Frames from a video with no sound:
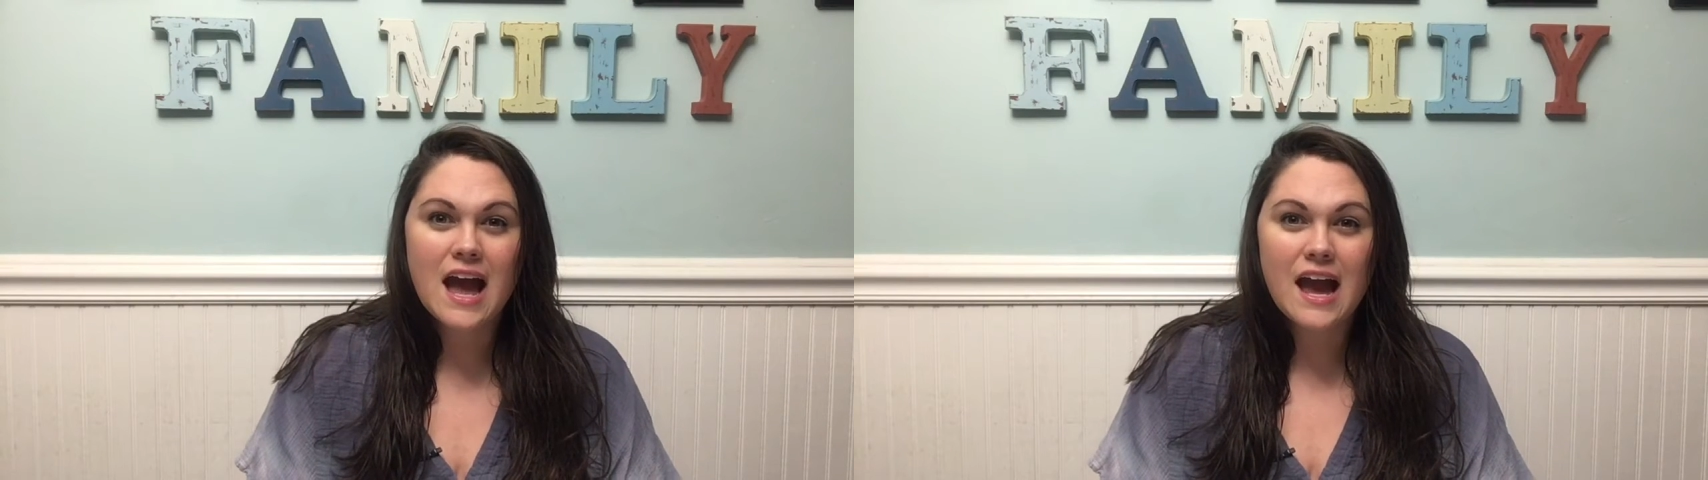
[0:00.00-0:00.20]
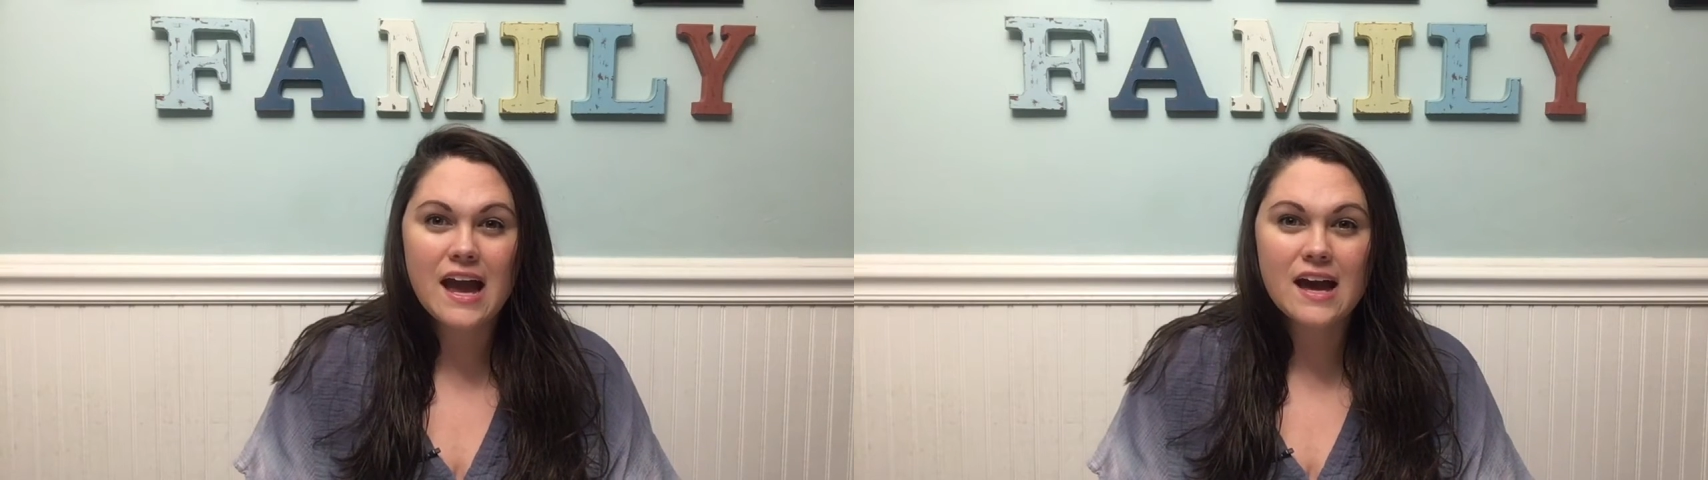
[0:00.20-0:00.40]

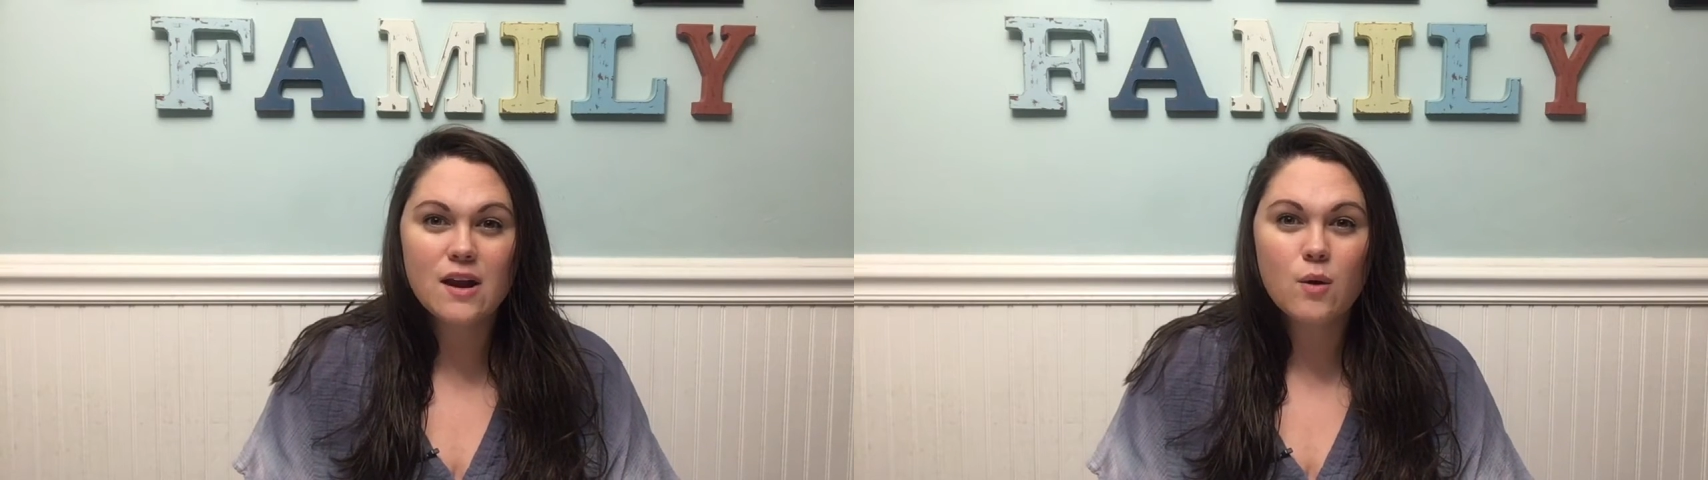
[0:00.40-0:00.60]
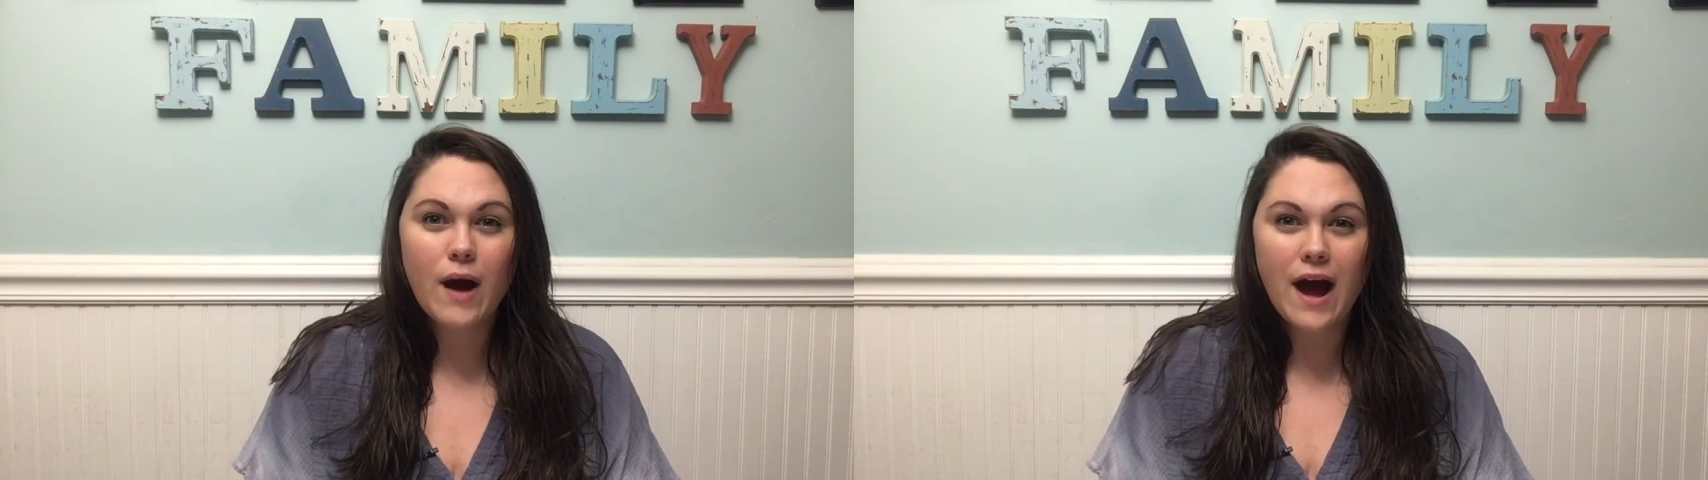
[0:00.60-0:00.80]
and
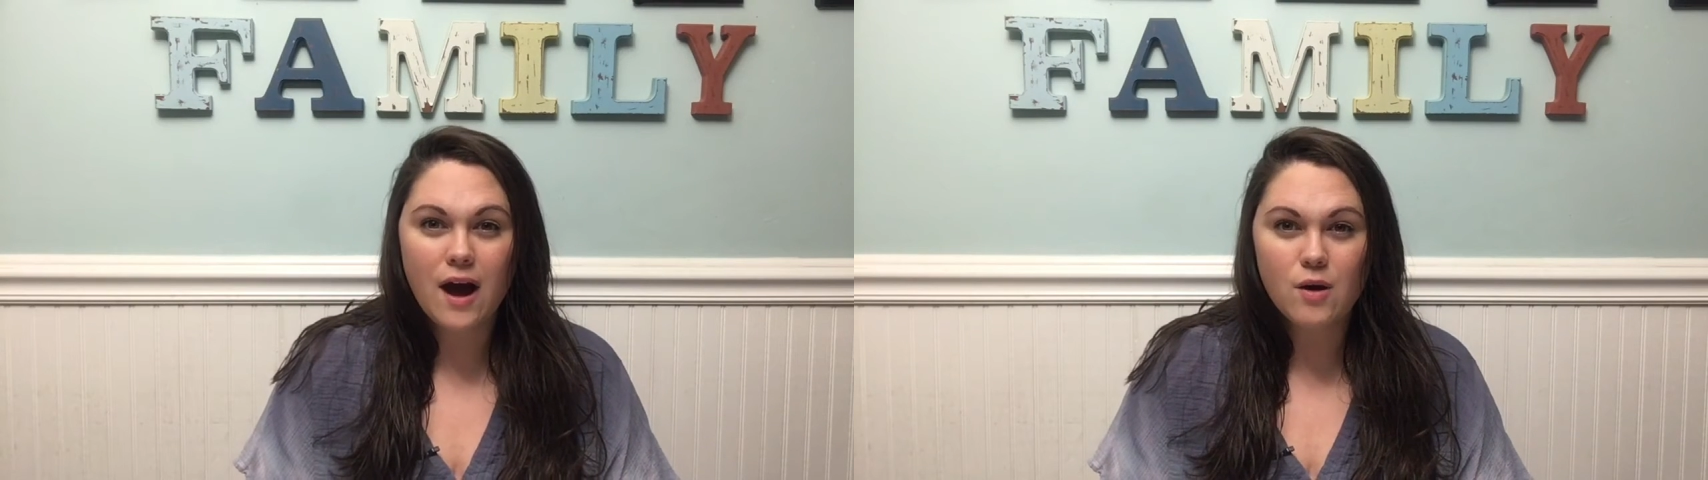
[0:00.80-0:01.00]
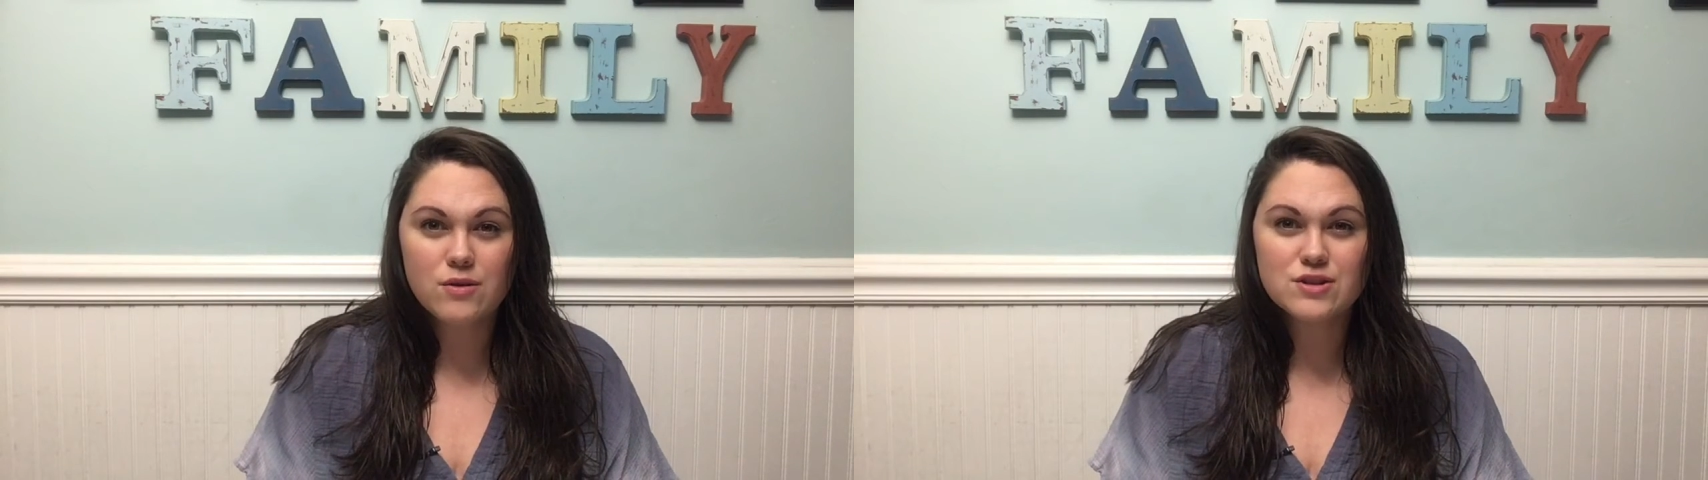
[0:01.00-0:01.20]
how the